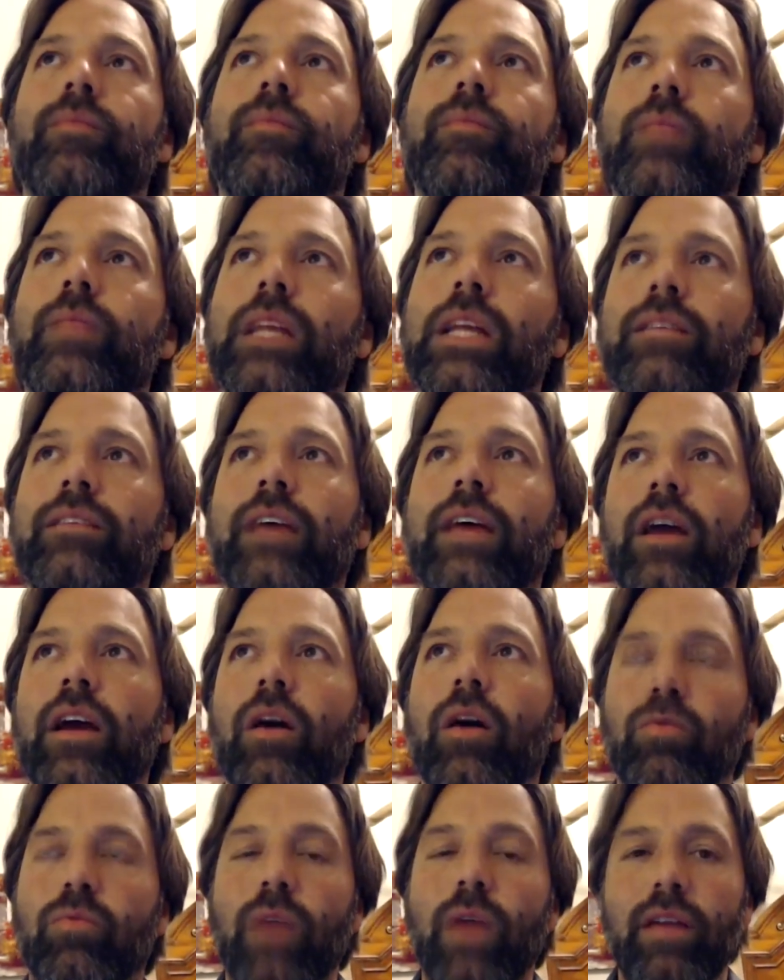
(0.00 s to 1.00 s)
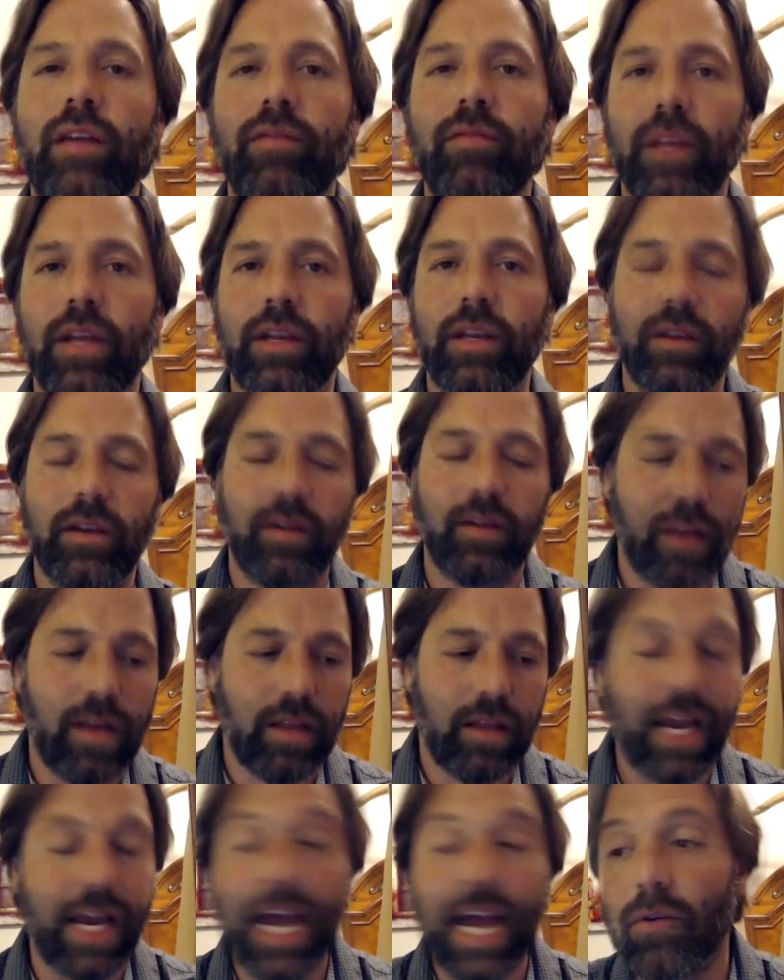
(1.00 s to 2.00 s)
let's say a raven,
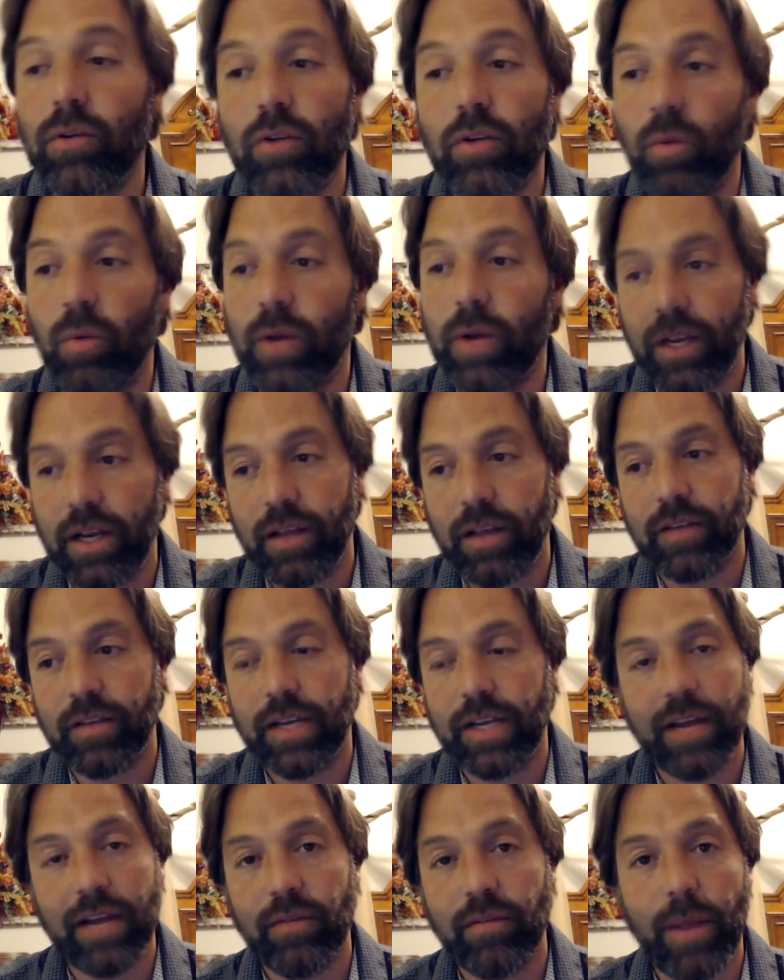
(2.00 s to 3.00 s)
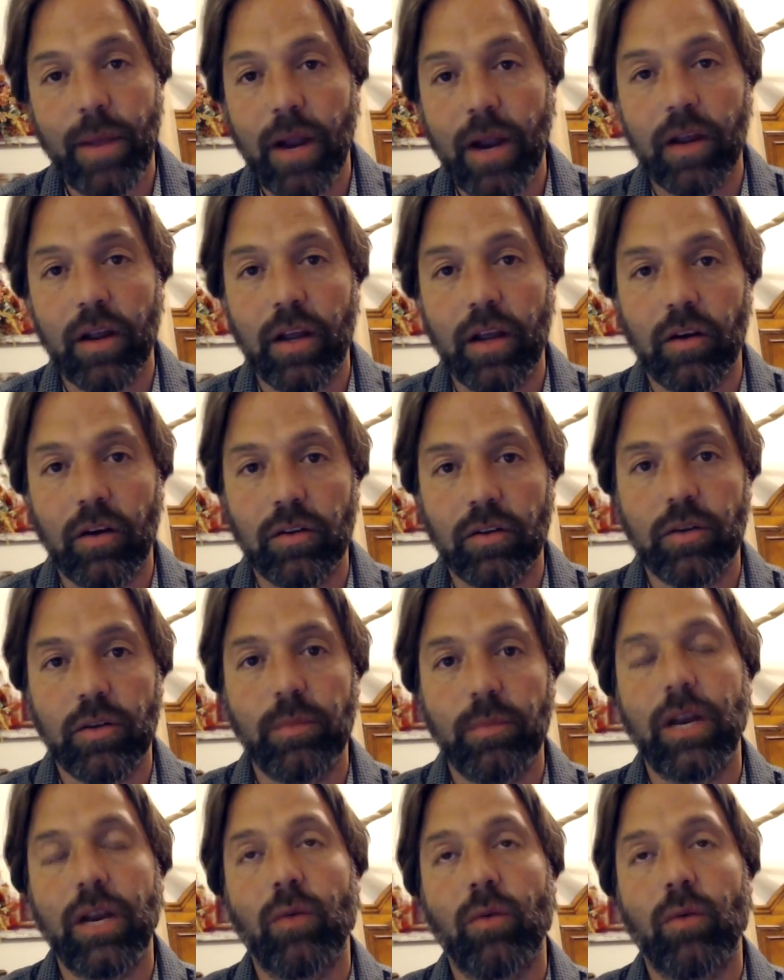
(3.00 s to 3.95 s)
like I don't know what it is in Native American culture, but a